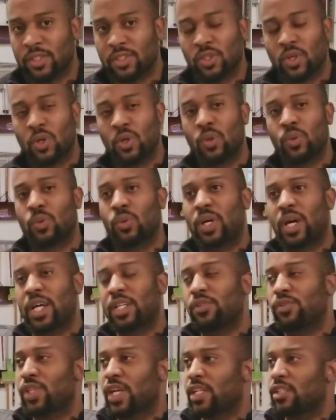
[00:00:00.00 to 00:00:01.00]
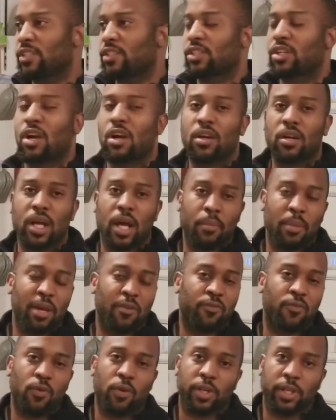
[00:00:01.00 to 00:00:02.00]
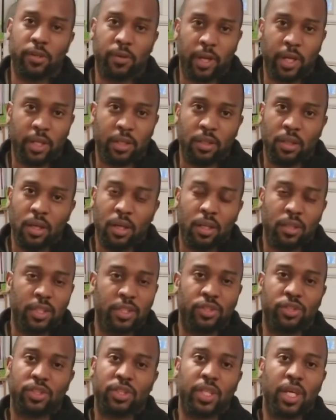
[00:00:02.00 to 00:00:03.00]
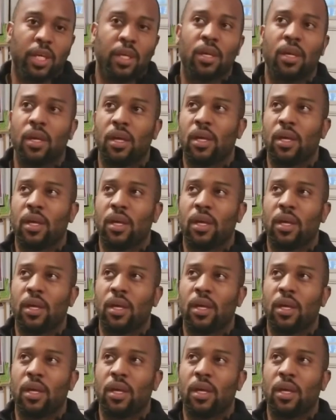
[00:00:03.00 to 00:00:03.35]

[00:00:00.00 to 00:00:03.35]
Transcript: So I do that in this car. I'm at 40 grand let's just say.